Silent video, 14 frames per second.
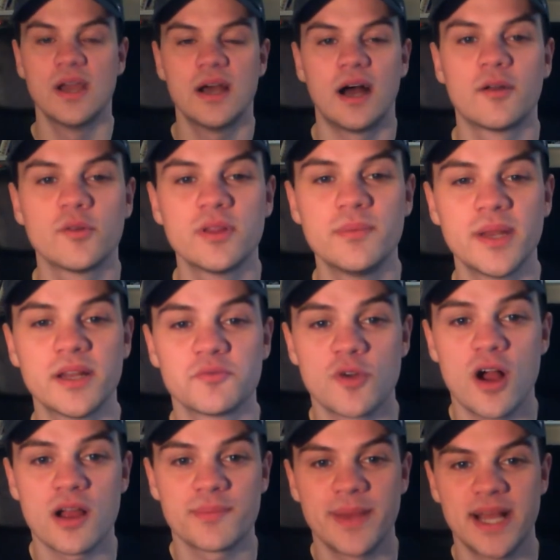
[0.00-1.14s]
I'd only been in
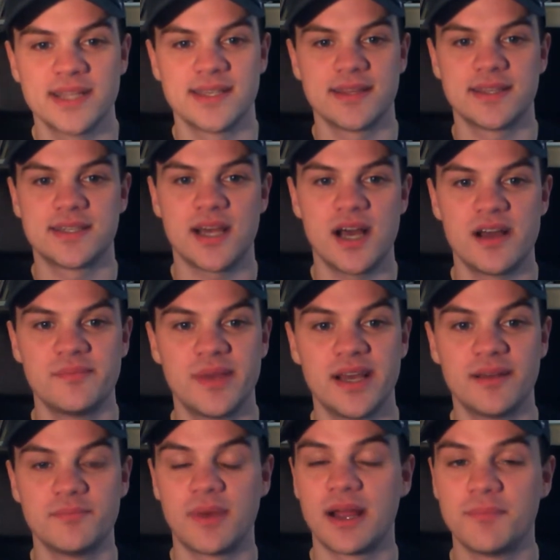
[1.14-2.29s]
rock bands at the time,
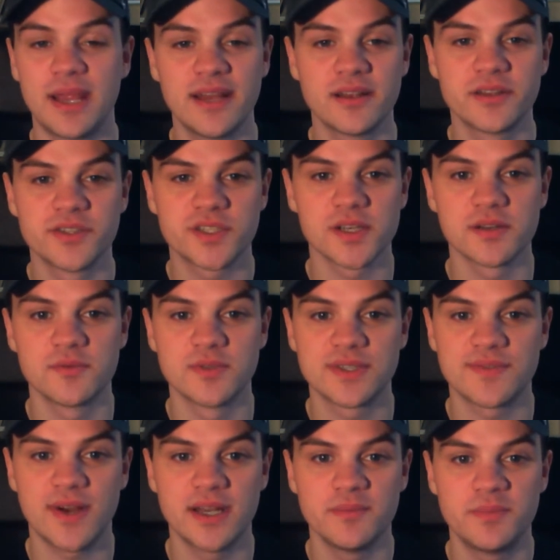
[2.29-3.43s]
and my main concern was
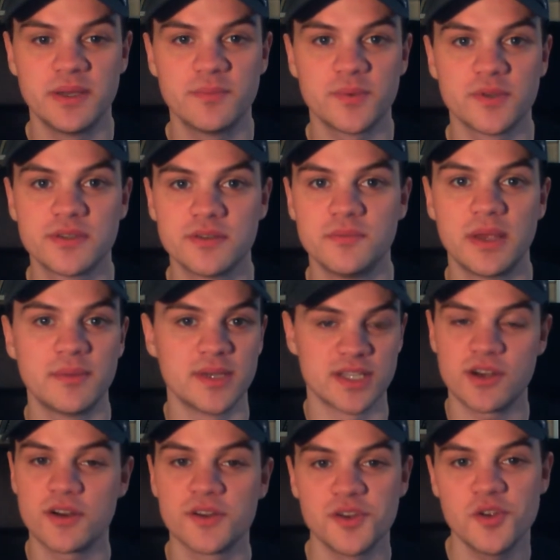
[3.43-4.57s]
finding people to maybe
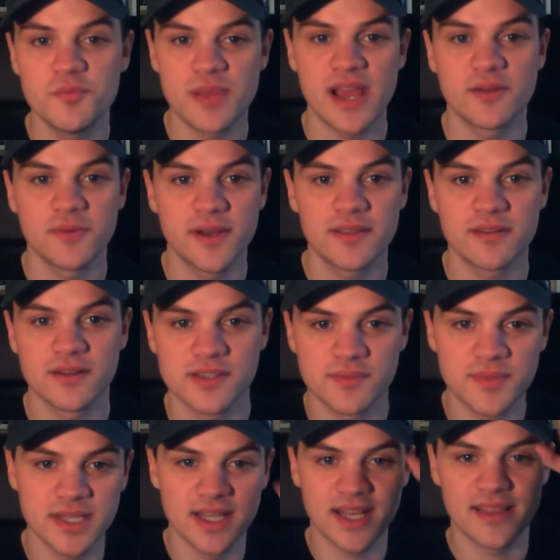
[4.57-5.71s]
start a new band with or
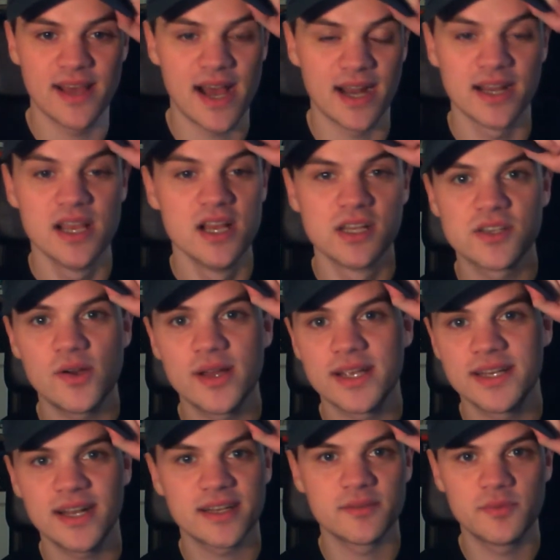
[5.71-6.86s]
something like that. So I
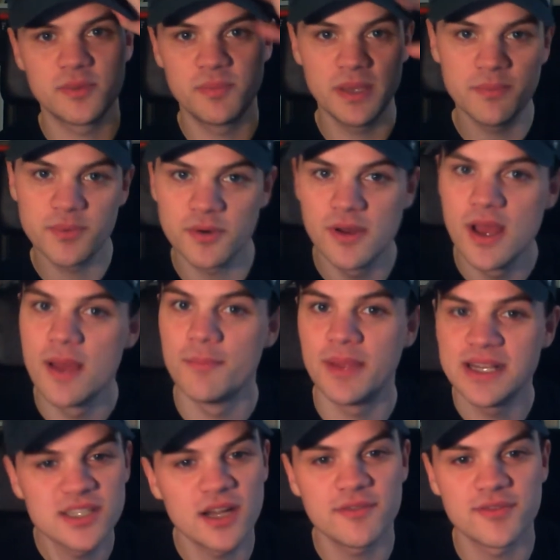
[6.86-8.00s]
connected with people
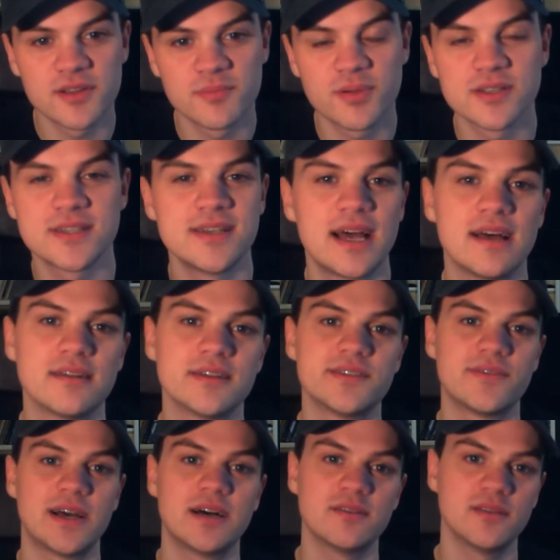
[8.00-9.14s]
based off of their personalities,
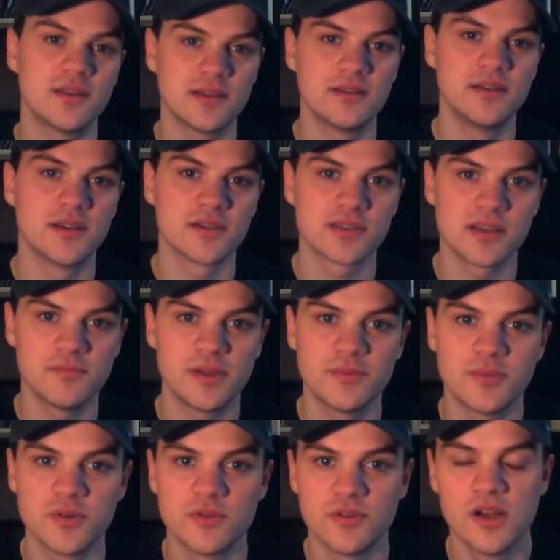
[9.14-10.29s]
found some
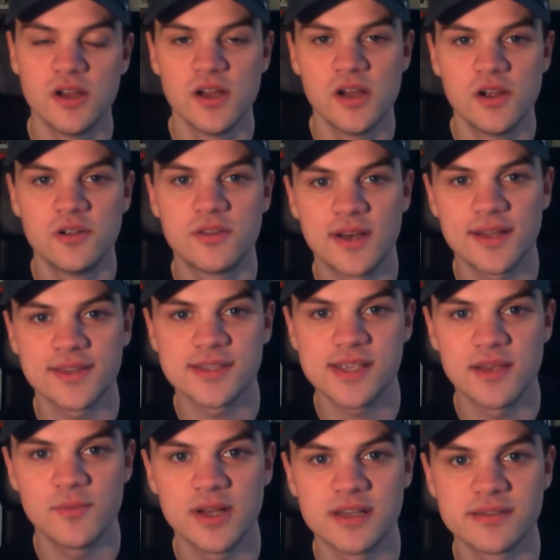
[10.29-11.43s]
people who thought the
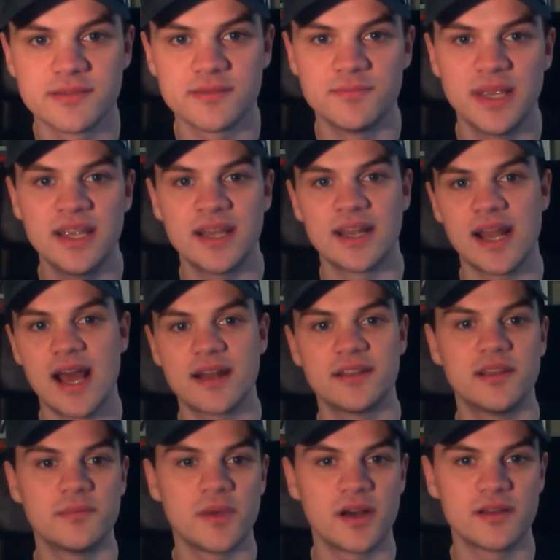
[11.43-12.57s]
same way as me, and added
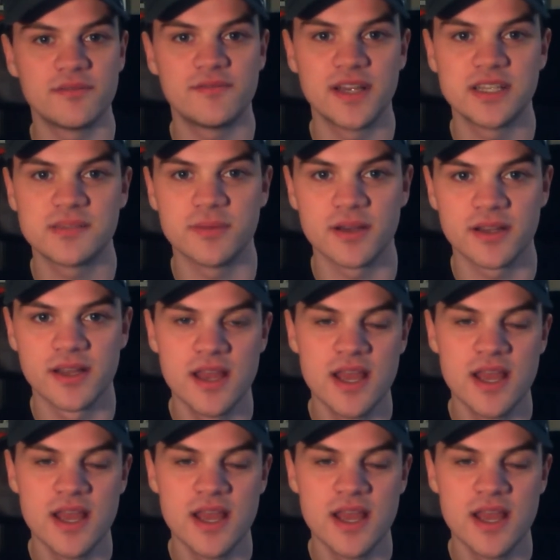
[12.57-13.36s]
them on Facebook.